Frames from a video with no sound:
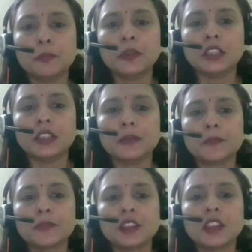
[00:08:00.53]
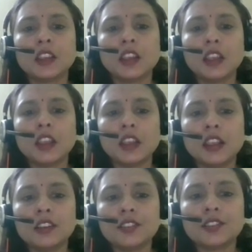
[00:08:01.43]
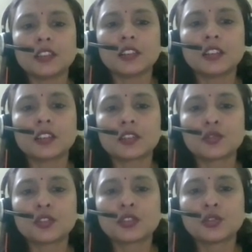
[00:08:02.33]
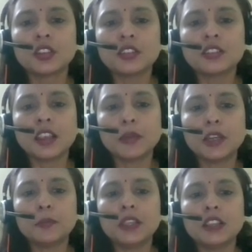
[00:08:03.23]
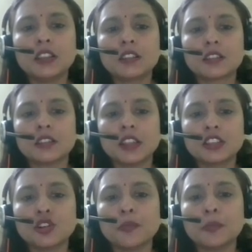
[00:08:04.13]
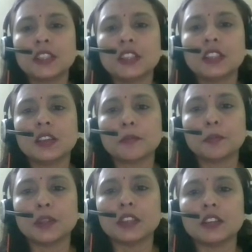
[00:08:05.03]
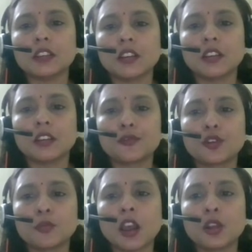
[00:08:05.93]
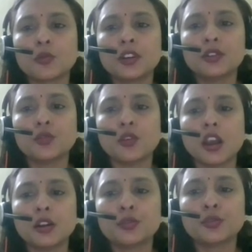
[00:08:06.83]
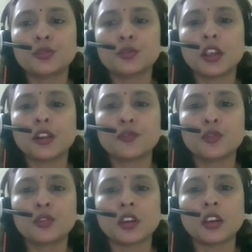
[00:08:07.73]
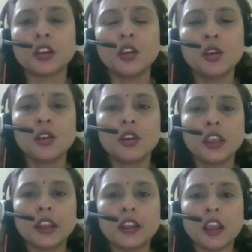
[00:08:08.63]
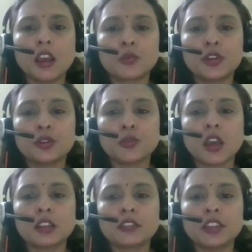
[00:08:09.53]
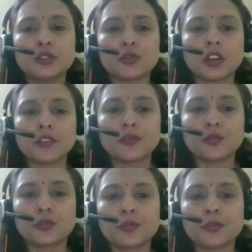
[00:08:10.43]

B. And uh, so, so this segment B is next hop is ECMP uh, from R1 to R2 to R4 uh, and R1 to R3 to R4.